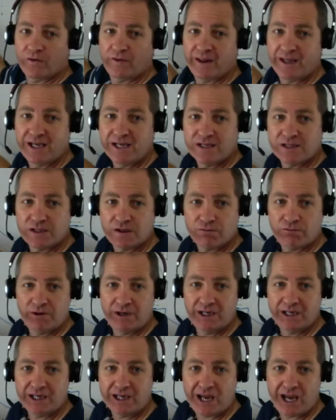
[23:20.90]
on these
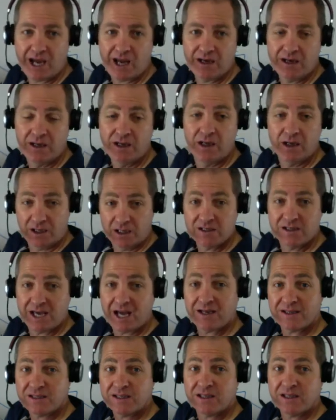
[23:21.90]
3 again, because
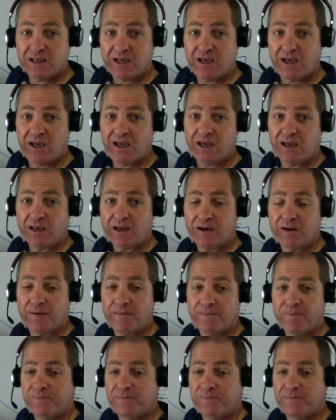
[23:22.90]
that's the key.